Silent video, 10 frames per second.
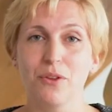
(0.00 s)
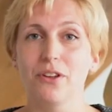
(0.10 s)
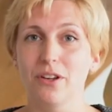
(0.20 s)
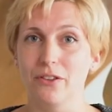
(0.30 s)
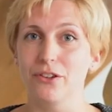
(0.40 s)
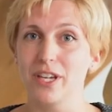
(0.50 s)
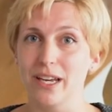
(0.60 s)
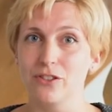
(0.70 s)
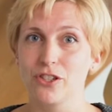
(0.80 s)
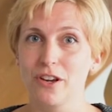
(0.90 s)
with another
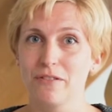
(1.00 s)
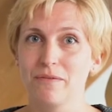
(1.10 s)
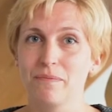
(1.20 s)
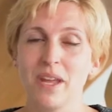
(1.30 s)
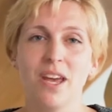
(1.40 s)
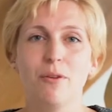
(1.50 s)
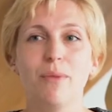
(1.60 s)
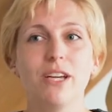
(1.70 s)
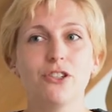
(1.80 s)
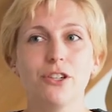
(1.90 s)
test shot.
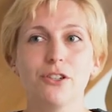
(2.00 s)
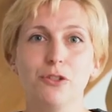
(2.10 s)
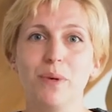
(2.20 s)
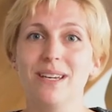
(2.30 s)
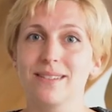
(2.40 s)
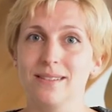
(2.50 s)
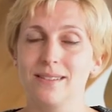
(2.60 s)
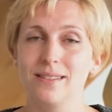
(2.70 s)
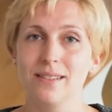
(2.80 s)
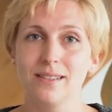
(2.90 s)
Make sure to be as
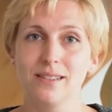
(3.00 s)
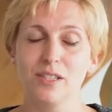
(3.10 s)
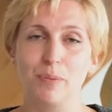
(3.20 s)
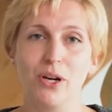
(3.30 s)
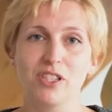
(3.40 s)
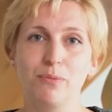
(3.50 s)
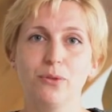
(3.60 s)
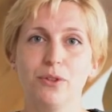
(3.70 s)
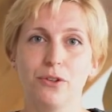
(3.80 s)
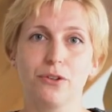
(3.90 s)
consistent as
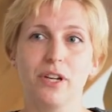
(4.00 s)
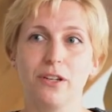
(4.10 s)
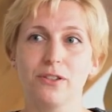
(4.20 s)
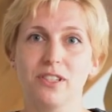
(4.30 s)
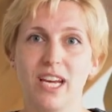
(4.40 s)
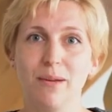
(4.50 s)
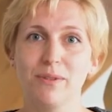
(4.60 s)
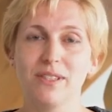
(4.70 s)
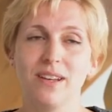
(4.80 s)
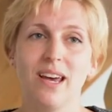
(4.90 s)
possible with your critical
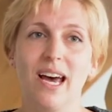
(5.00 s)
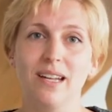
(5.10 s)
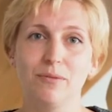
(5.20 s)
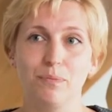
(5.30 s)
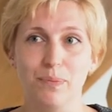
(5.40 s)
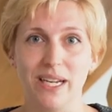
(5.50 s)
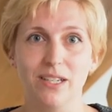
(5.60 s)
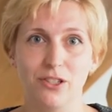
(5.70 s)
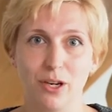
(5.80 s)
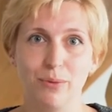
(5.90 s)
steps and be
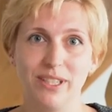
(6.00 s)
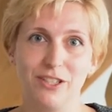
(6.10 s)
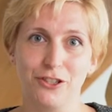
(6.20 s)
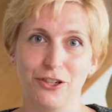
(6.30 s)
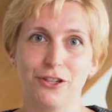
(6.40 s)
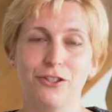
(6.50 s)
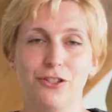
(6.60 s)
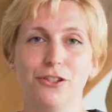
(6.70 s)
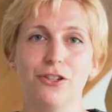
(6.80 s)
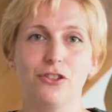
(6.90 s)
doubly sure
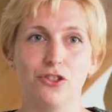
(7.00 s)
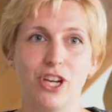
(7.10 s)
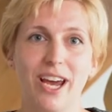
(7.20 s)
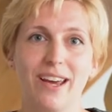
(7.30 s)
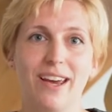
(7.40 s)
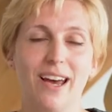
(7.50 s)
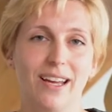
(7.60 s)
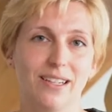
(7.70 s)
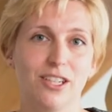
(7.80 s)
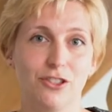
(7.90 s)
to check
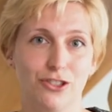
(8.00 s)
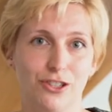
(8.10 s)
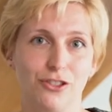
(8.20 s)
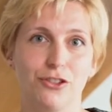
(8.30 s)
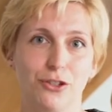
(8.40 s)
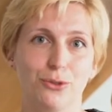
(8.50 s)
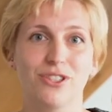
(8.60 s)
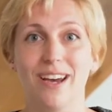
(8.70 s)
and adjust your dose